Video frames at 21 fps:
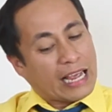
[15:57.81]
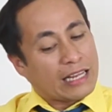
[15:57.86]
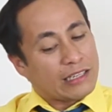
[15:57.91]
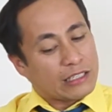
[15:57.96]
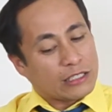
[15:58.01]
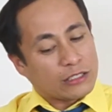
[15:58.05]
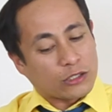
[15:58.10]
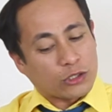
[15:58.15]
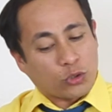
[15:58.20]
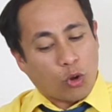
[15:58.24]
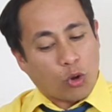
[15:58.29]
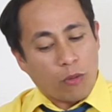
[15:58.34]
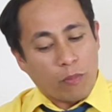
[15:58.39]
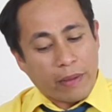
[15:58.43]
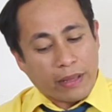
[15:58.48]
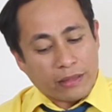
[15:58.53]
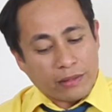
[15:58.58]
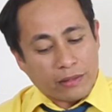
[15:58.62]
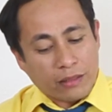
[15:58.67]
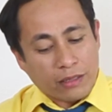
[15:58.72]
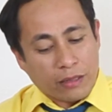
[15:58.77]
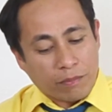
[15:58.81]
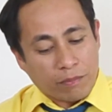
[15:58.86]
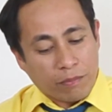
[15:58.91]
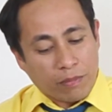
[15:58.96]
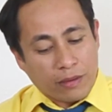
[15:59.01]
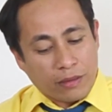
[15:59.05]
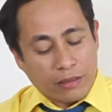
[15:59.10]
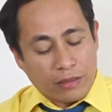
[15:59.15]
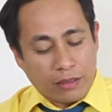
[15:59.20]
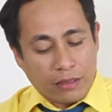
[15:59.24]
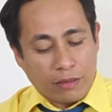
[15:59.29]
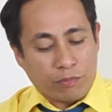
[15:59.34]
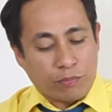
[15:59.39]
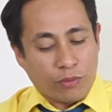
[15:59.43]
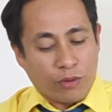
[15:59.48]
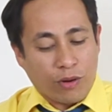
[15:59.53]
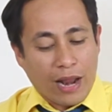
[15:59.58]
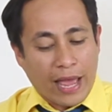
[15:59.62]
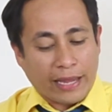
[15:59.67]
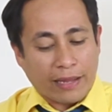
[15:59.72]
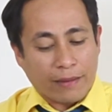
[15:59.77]
installment, if you
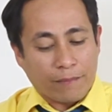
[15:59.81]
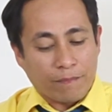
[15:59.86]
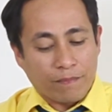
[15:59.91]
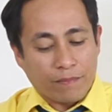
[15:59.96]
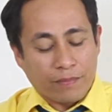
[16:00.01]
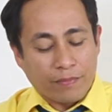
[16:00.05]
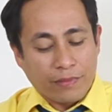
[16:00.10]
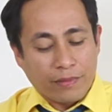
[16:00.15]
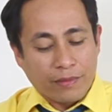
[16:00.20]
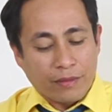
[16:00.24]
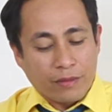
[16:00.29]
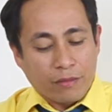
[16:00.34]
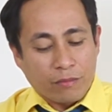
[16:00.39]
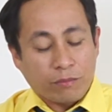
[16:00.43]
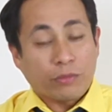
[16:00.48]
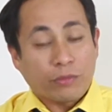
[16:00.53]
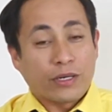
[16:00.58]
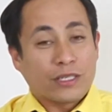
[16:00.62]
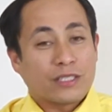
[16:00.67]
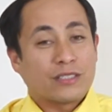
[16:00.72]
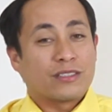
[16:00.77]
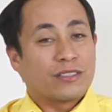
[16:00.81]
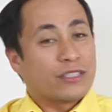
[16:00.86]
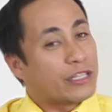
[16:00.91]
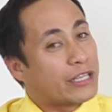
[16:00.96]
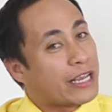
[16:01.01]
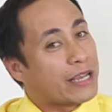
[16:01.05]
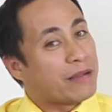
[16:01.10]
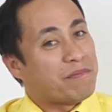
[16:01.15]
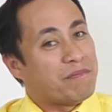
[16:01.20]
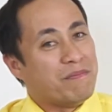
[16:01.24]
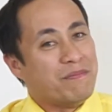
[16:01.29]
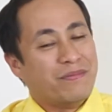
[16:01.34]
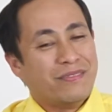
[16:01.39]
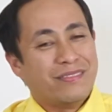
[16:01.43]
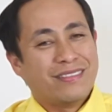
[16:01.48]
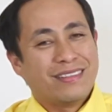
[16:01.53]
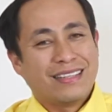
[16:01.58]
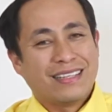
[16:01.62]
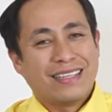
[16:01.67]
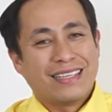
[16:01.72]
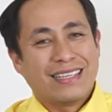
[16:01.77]
like. First, give.
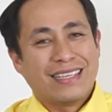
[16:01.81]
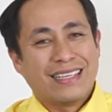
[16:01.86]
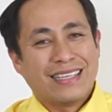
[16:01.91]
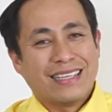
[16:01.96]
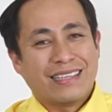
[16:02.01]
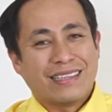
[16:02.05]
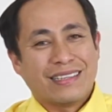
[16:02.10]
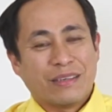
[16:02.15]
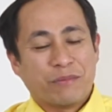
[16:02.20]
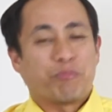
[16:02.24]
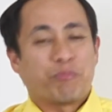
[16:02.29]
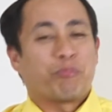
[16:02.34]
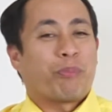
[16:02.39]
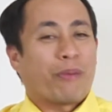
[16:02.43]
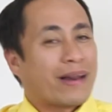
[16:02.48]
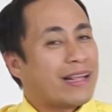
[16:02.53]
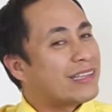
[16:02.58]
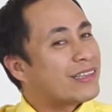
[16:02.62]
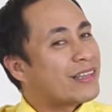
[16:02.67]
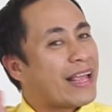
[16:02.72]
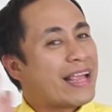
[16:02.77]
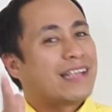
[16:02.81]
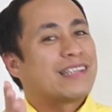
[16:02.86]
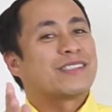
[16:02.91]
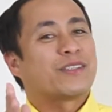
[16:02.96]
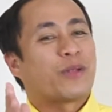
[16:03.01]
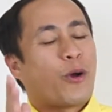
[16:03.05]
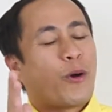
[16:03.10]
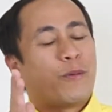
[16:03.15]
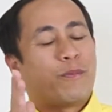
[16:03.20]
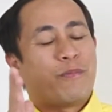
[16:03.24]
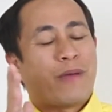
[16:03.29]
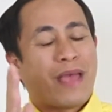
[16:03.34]
Pre-taste of